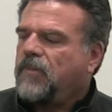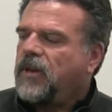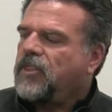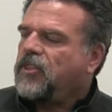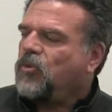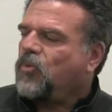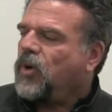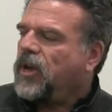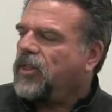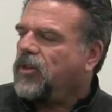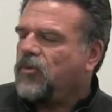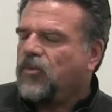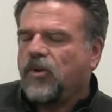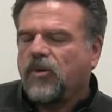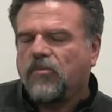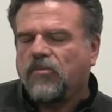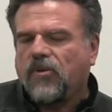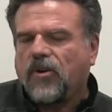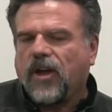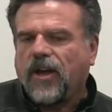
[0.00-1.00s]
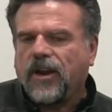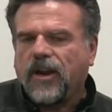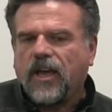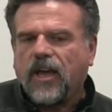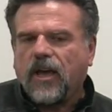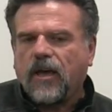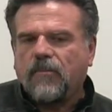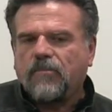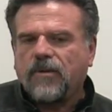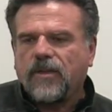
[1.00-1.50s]
But the way that we're brought
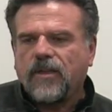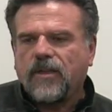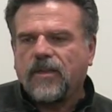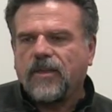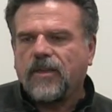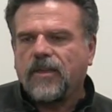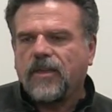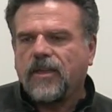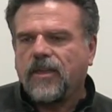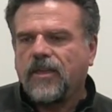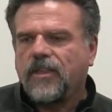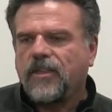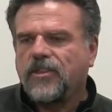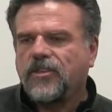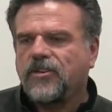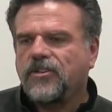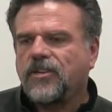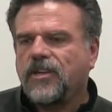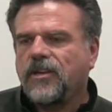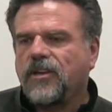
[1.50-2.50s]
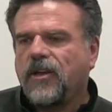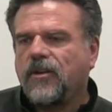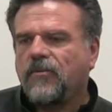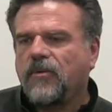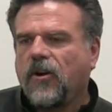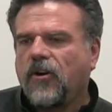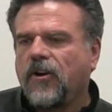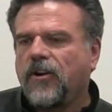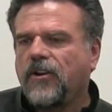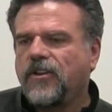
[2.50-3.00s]
up, there,
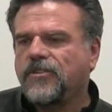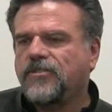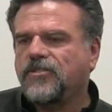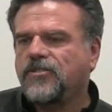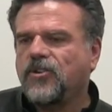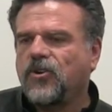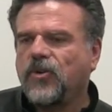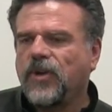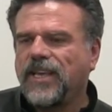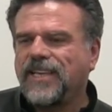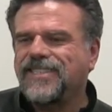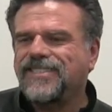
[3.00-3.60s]
art is so